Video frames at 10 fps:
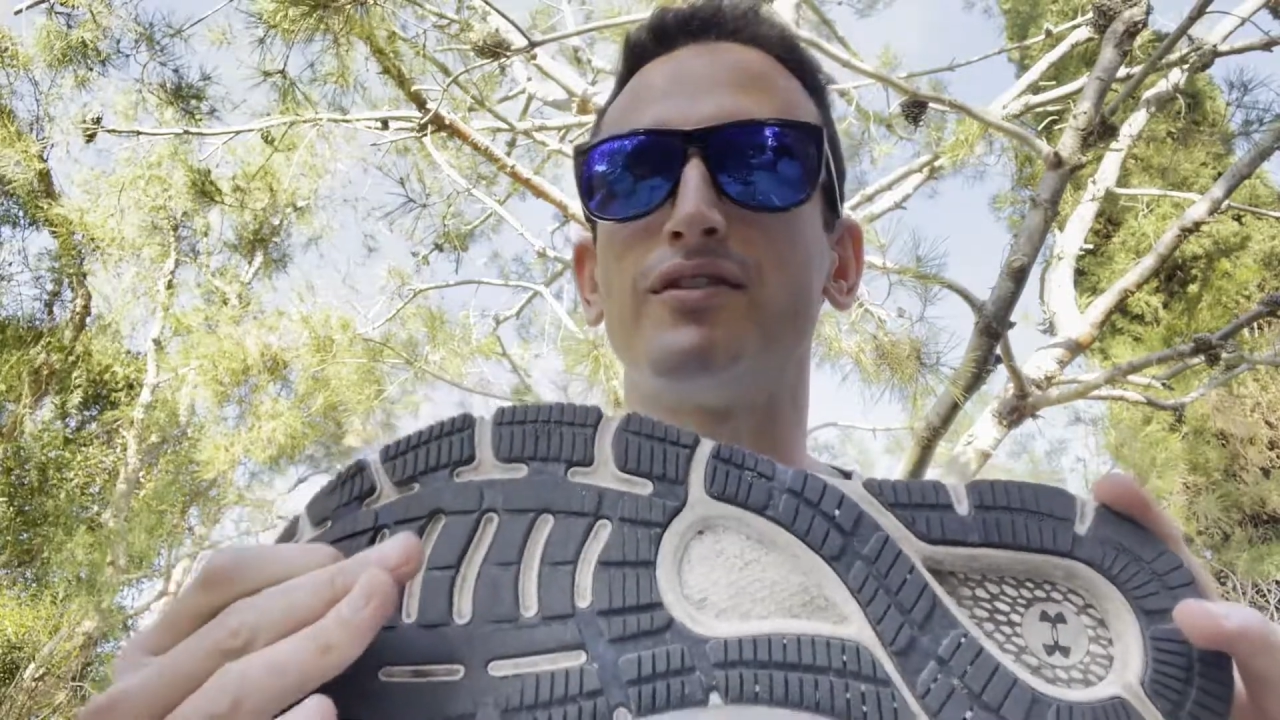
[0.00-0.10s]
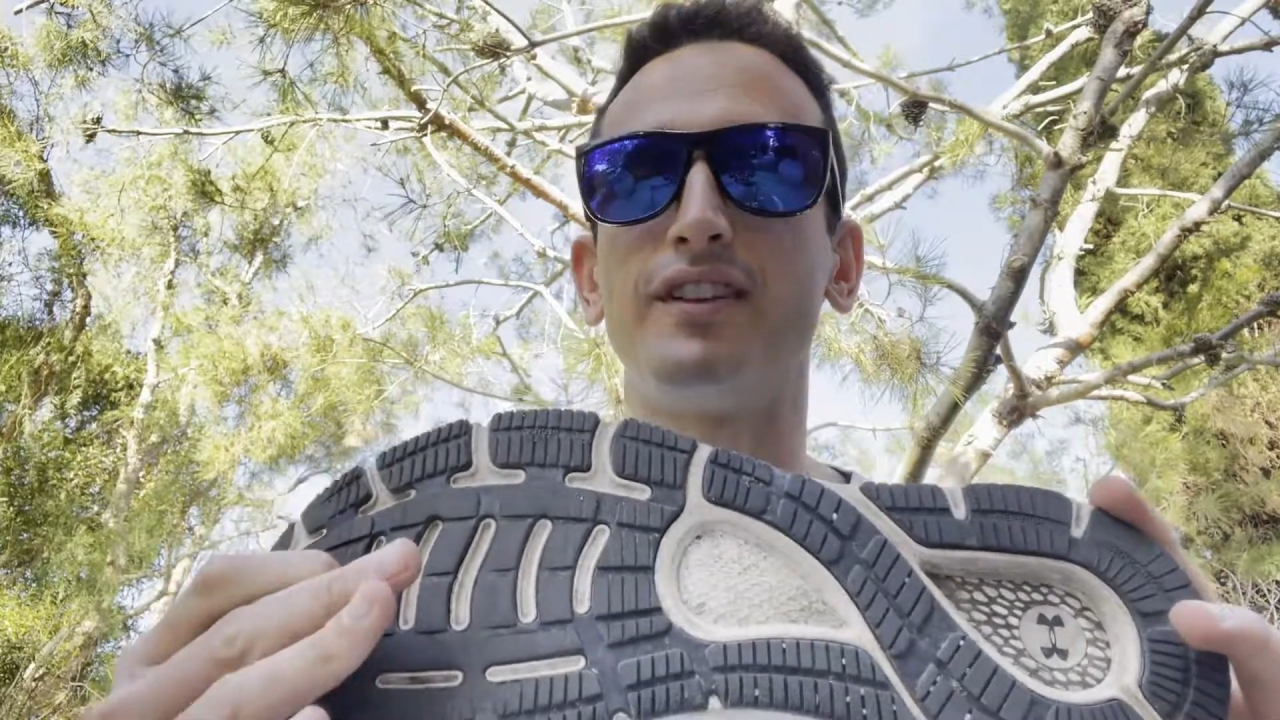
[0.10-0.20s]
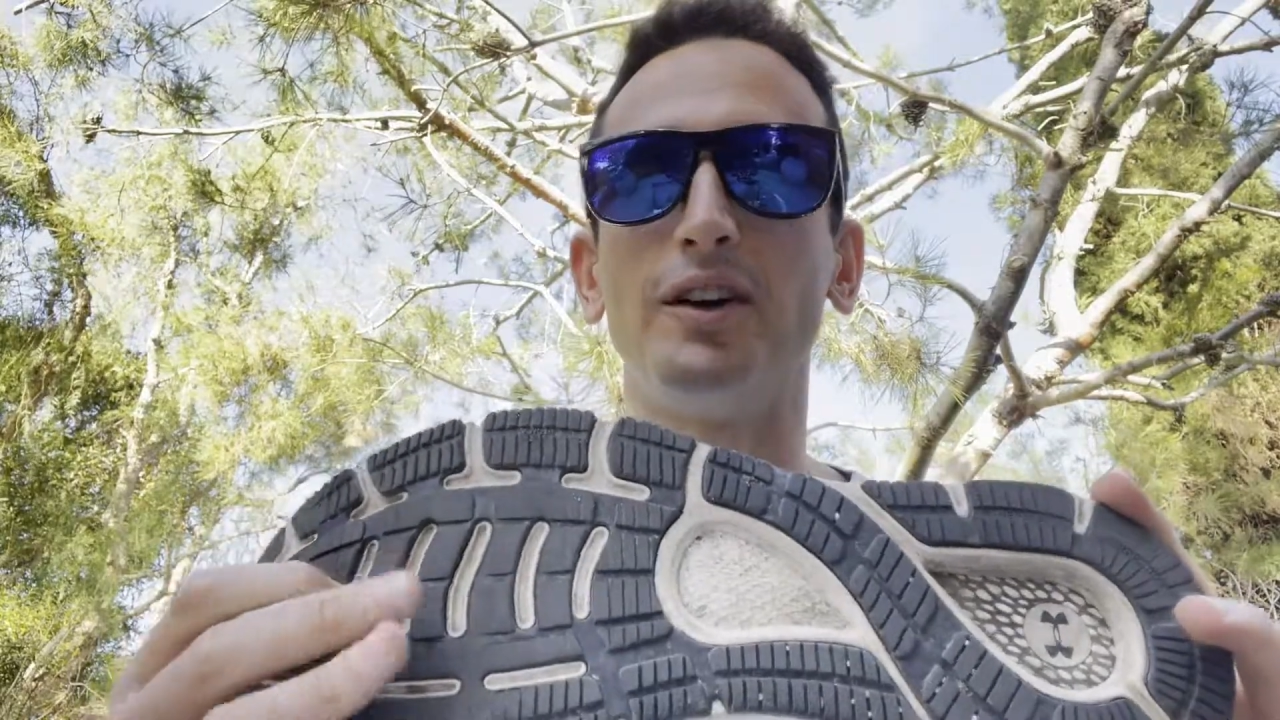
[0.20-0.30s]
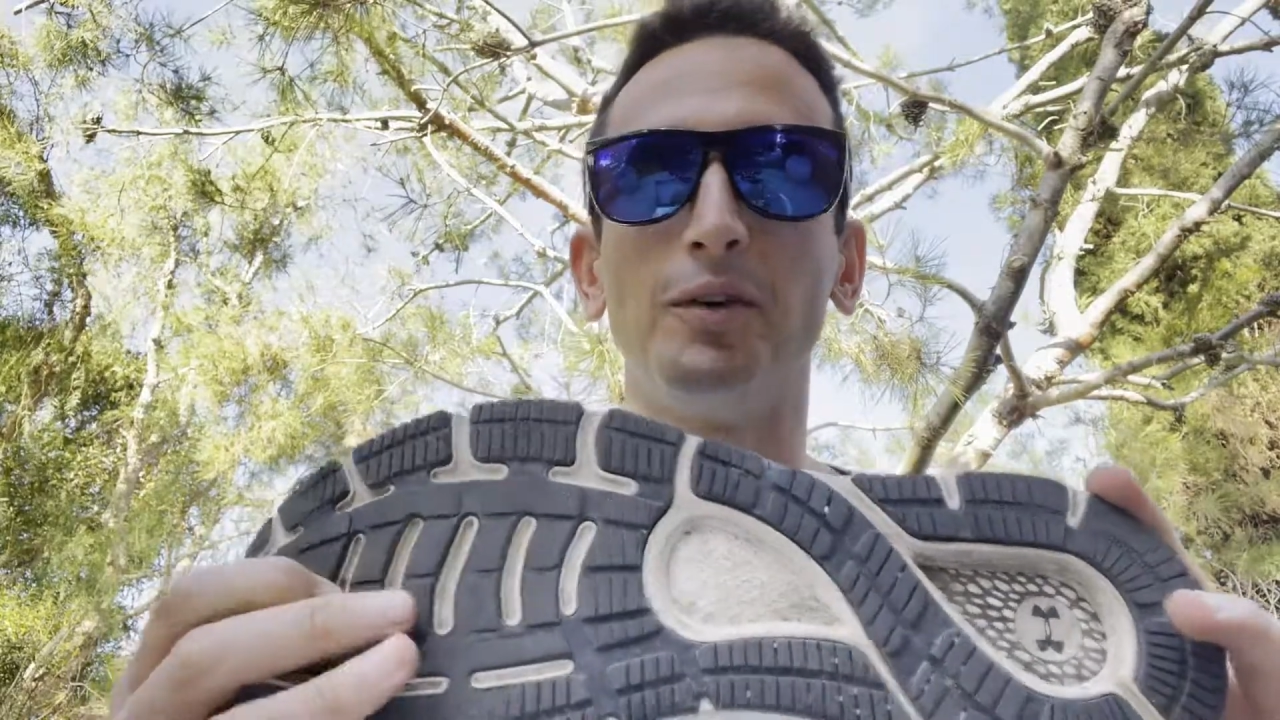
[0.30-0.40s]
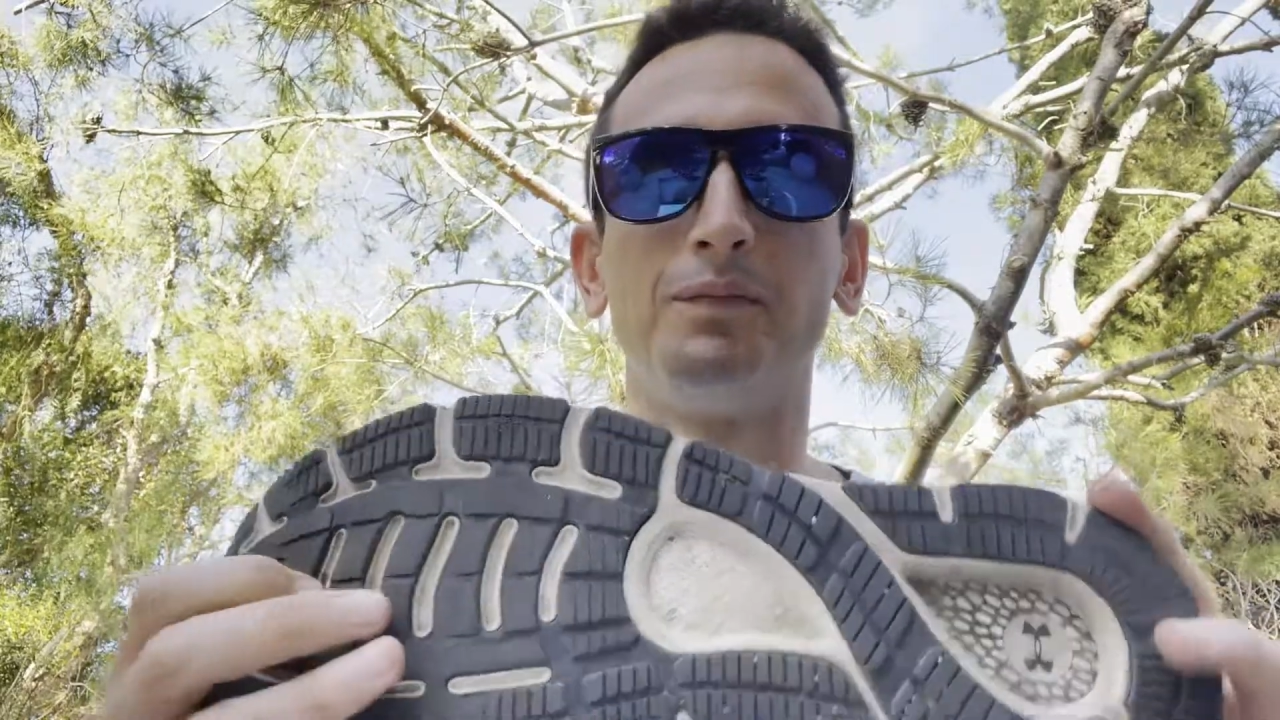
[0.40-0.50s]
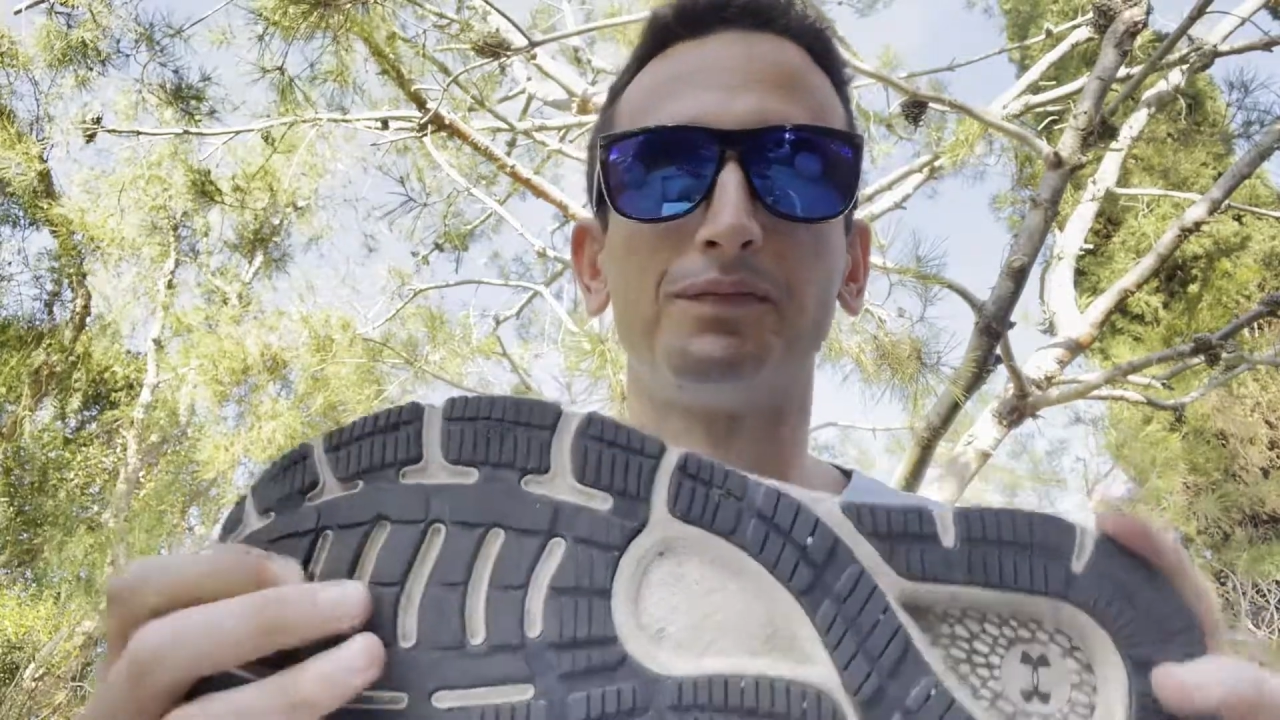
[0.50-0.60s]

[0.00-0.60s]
feel,